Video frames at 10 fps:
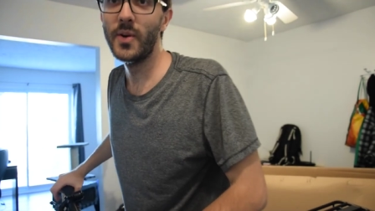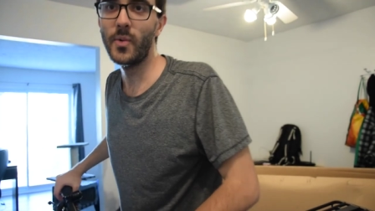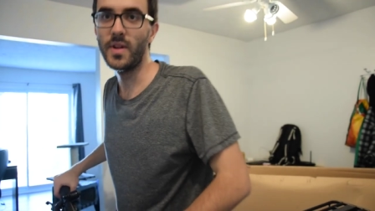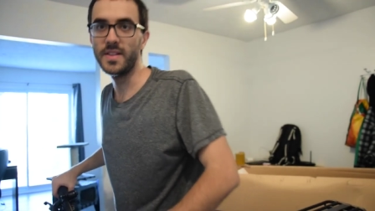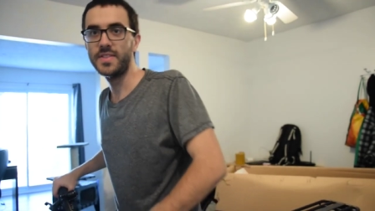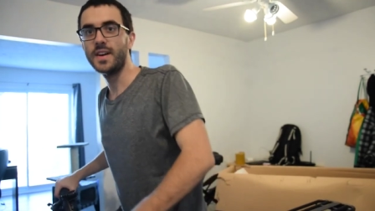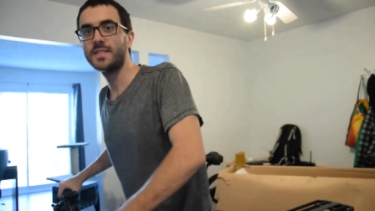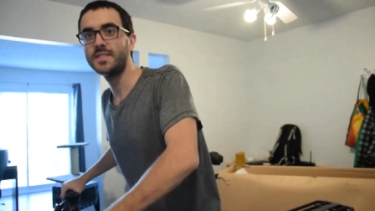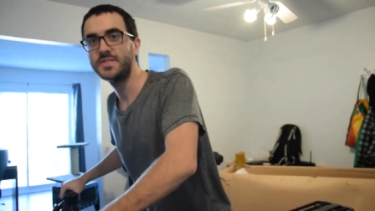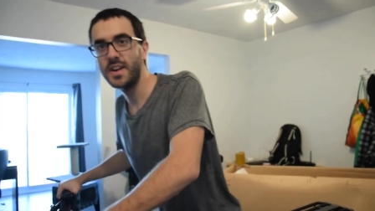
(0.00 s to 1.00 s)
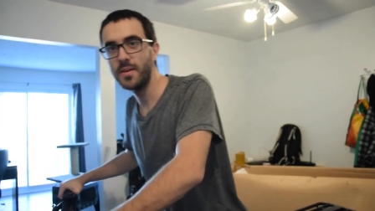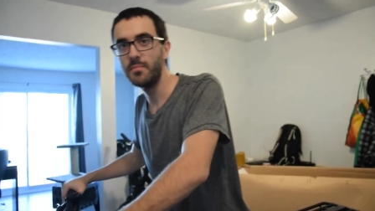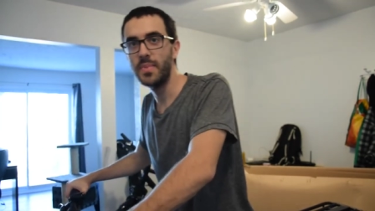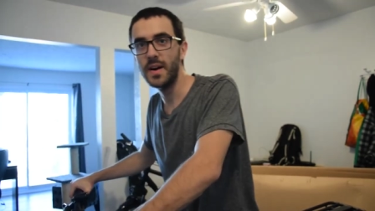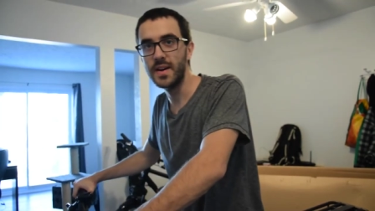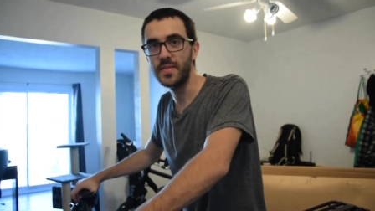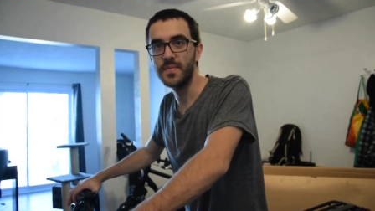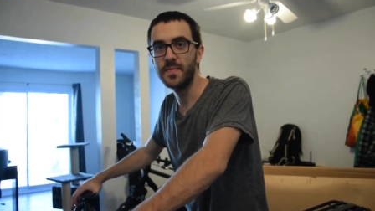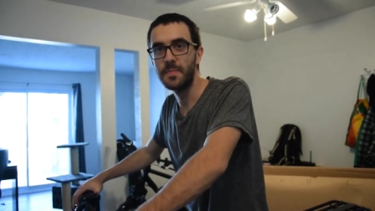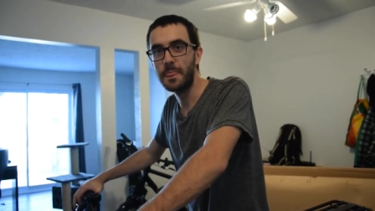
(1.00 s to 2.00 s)
well, it does the job,
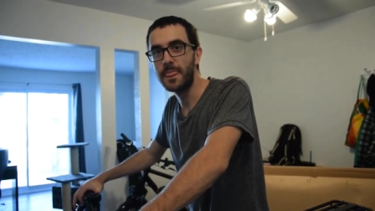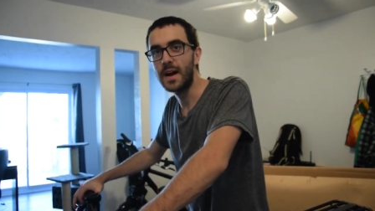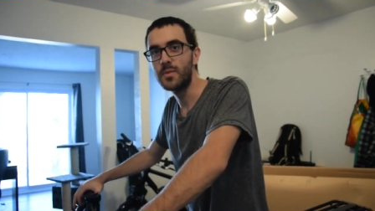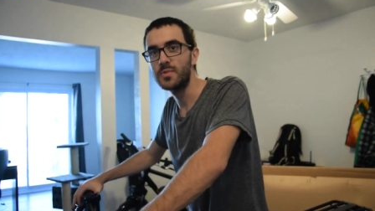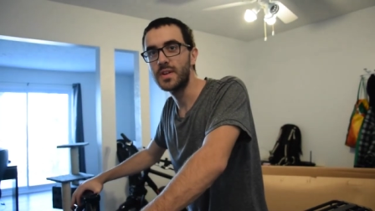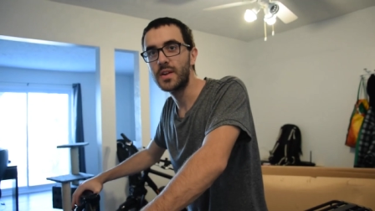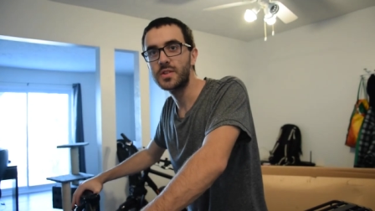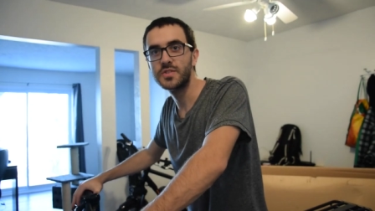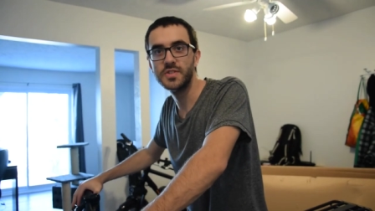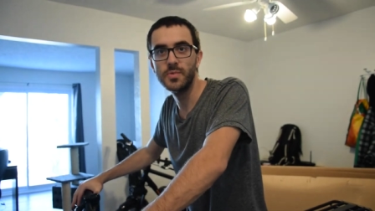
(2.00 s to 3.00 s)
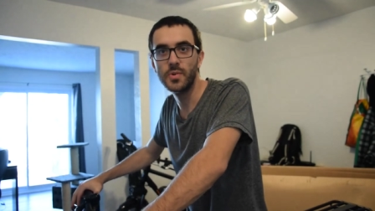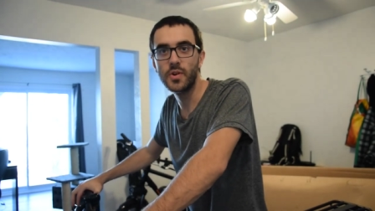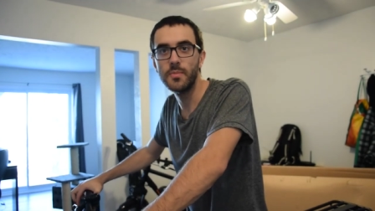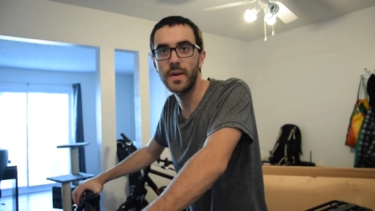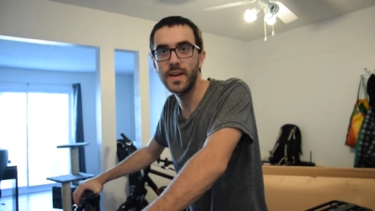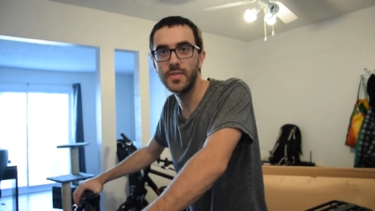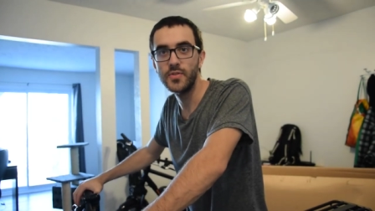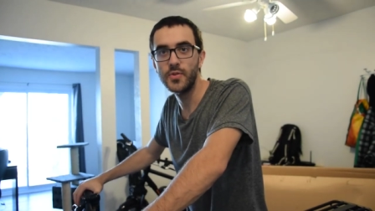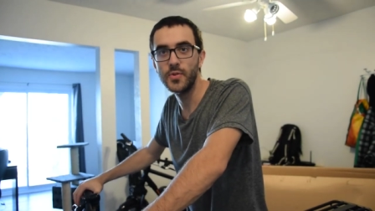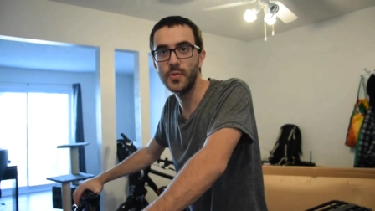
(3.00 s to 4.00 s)
but I would actually
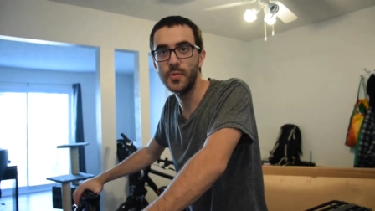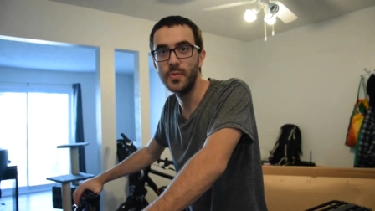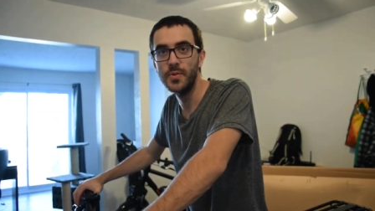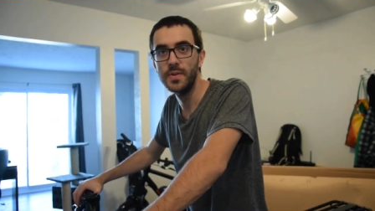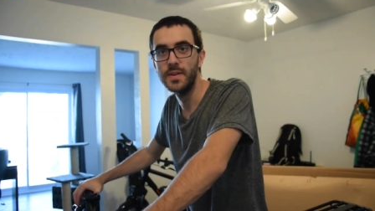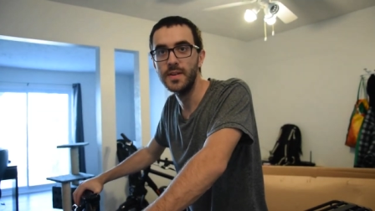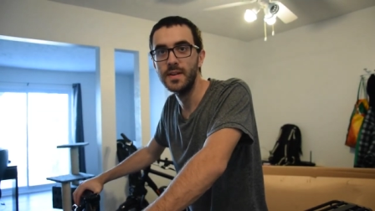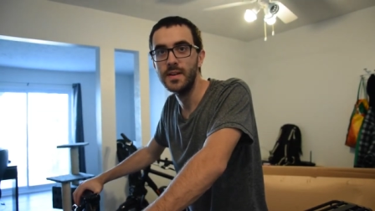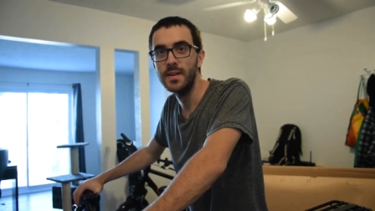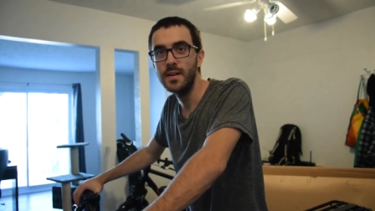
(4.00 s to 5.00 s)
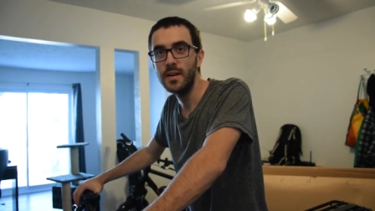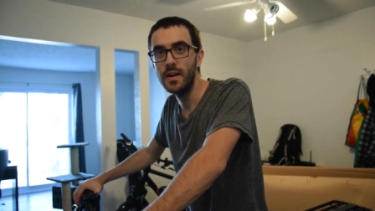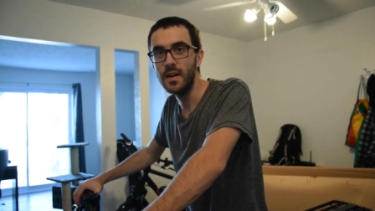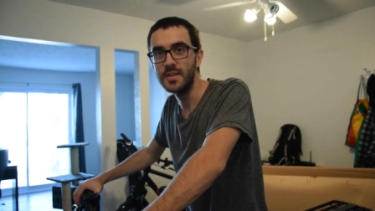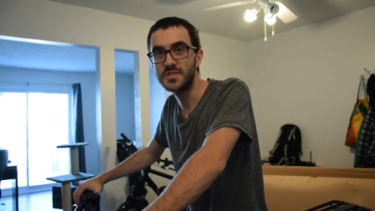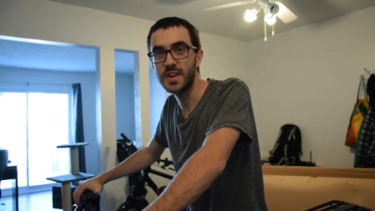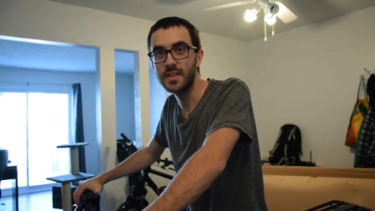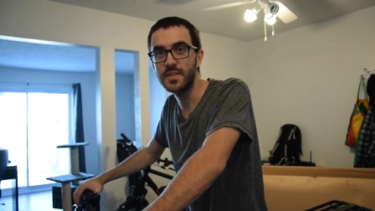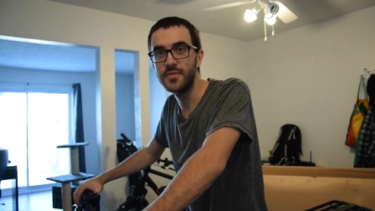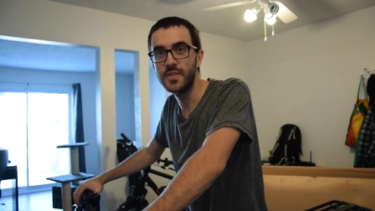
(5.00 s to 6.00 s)
recommend to uh,
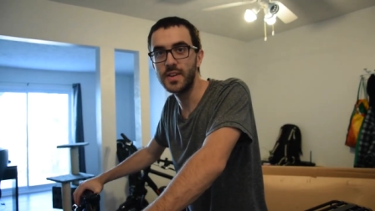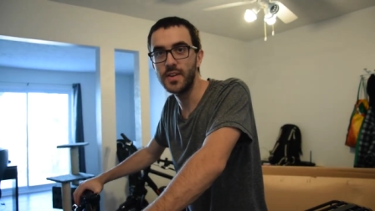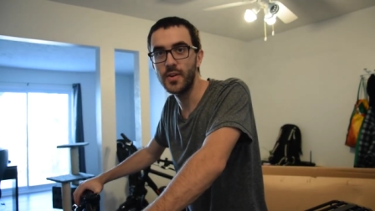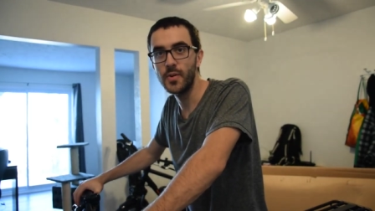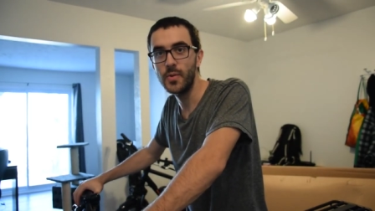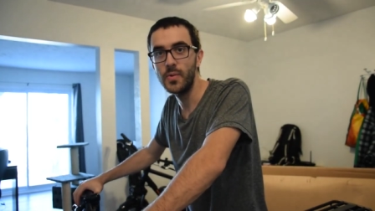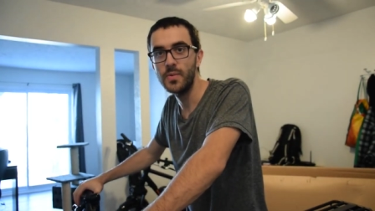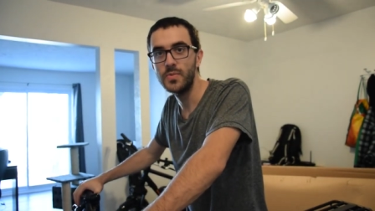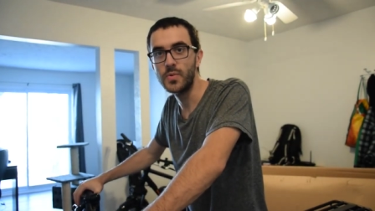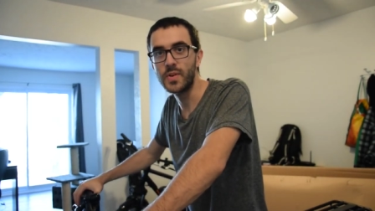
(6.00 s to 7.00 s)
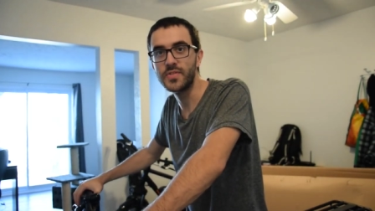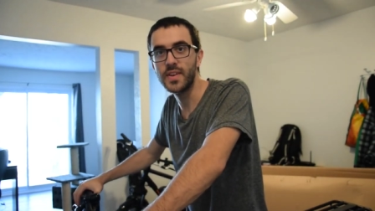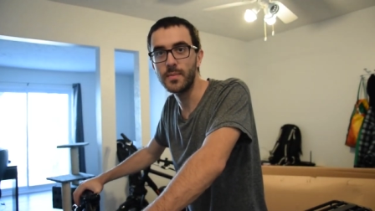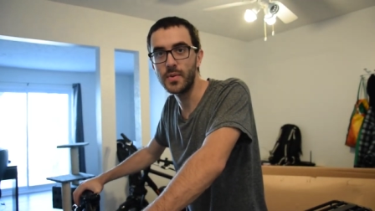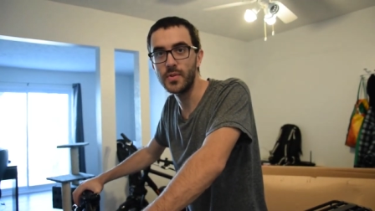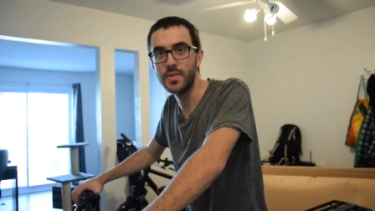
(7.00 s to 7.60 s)
check the video to assemble